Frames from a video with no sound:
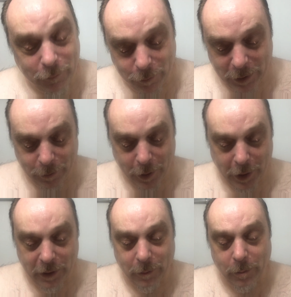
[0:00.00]
up with me
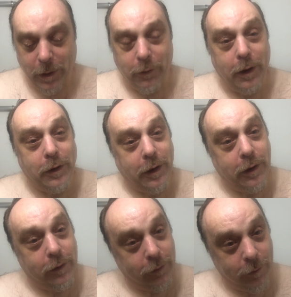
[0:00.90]
bragging about my
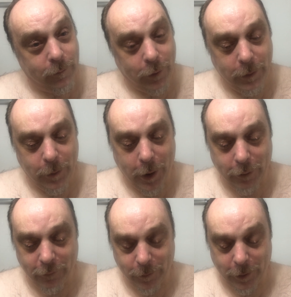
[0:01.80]
grandkids. So I'm very
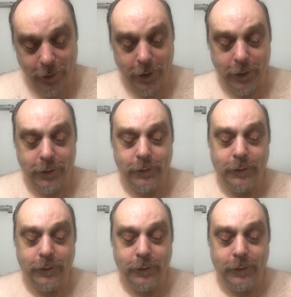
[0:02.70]
proud of them and the like.